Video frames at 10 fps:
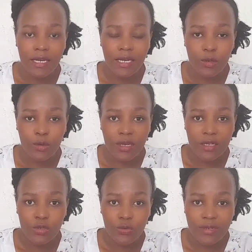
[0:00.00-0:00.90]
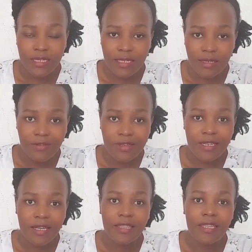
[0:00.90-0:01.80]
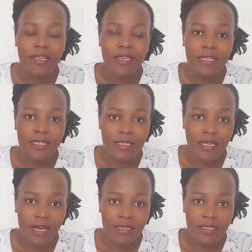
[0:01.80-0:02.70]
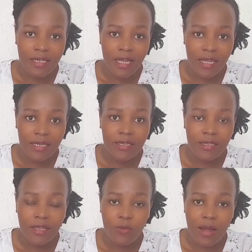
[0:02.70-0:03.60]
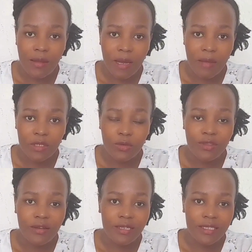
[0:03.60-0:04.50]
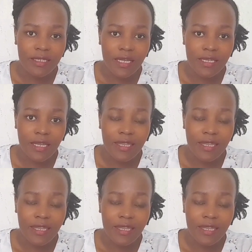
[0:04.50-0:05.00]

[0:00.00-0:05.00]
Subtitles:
on a touristic visa and then later they are denied the work permit or the resident,